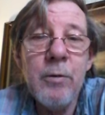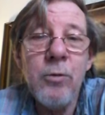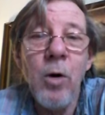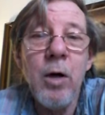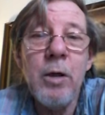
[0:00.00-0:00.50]

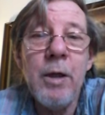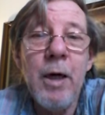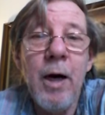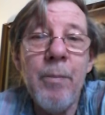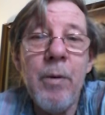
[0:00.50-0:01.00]

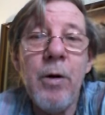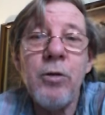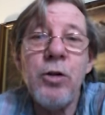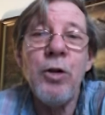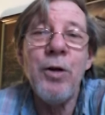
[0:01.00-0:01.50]
strongly um,
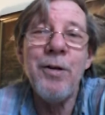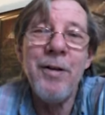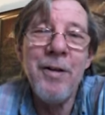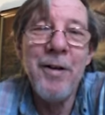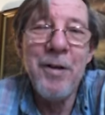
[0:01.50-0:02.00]
urge you to,
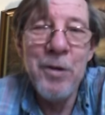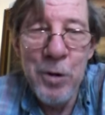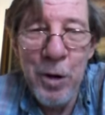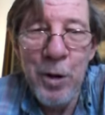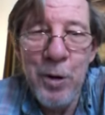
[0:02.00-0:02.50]

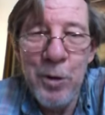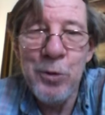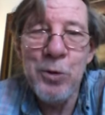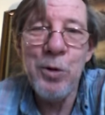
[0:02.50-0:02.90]
uh,